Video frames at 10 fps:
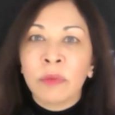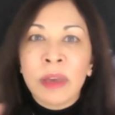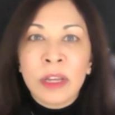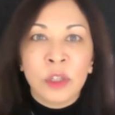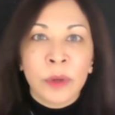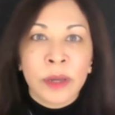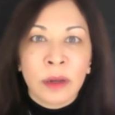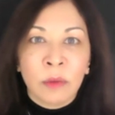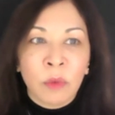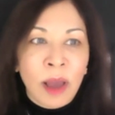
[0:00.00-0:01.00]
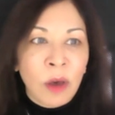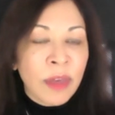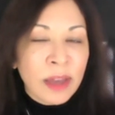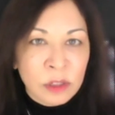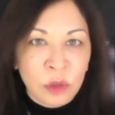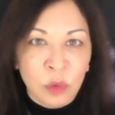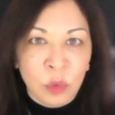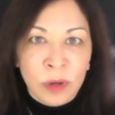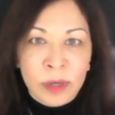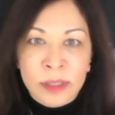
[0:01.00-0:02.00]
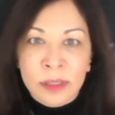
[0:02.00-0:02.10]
they do it and how that tool works.